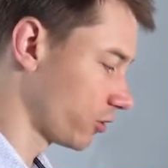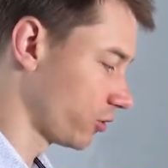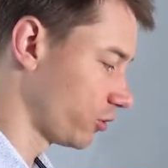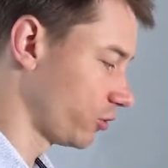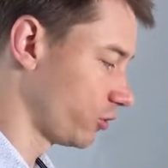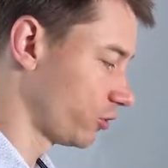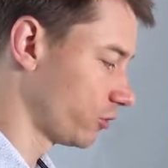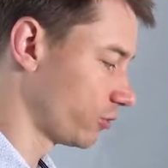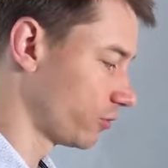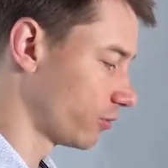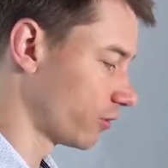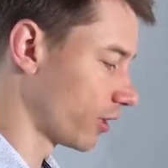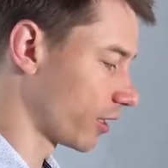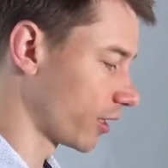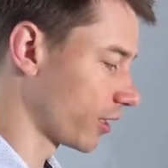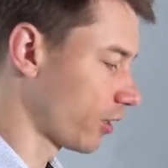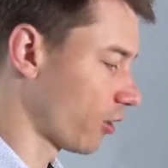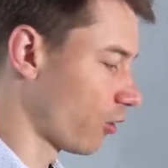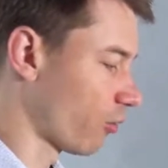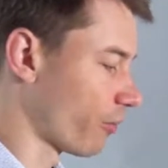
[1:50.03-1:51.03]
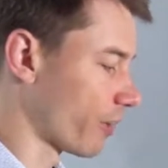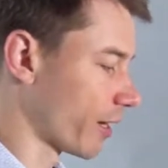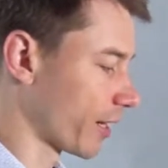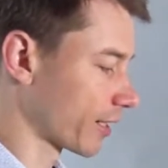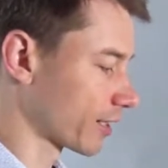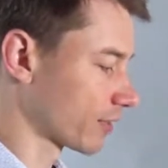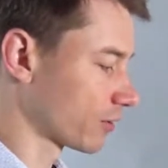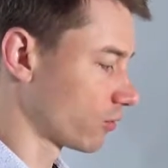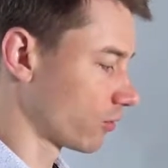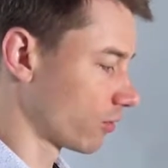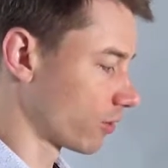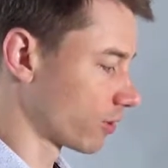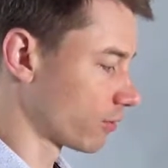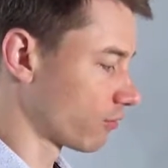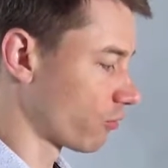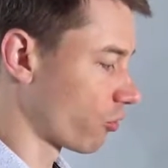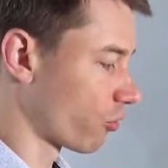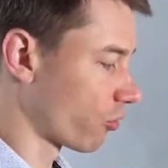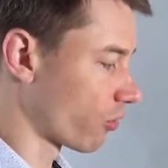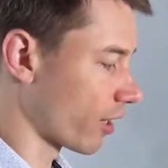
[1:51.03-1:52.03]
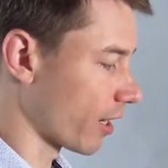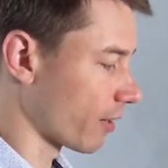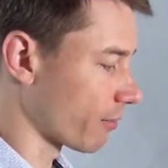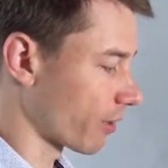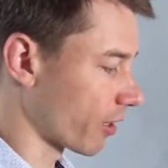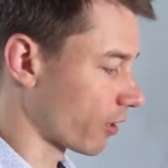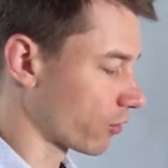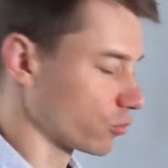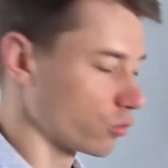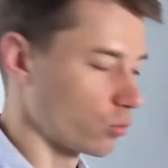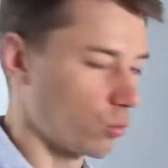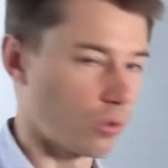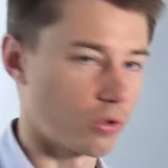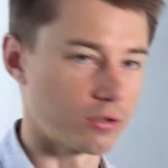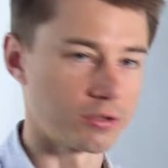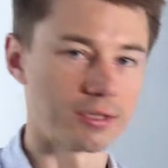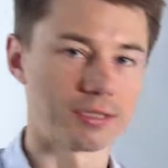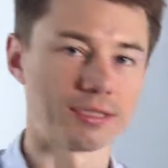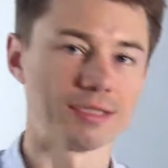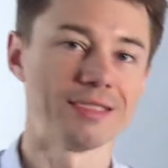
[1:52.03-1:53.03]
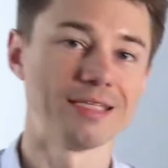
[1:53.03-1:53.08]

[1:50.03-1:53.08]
you go back to learn more about what